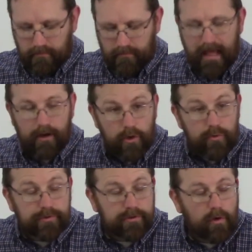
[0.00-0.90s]
that
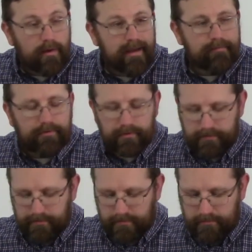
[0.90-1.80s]
whosoever
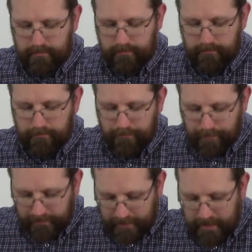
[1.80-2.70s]

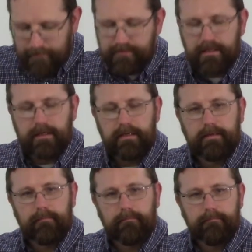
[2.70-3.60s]
believes in
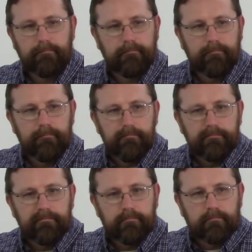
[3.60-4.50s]
him
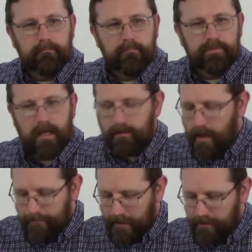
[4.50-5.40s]
shall
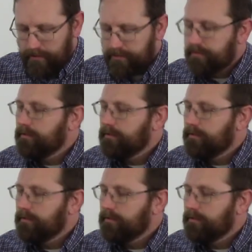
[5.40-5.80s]
not perish,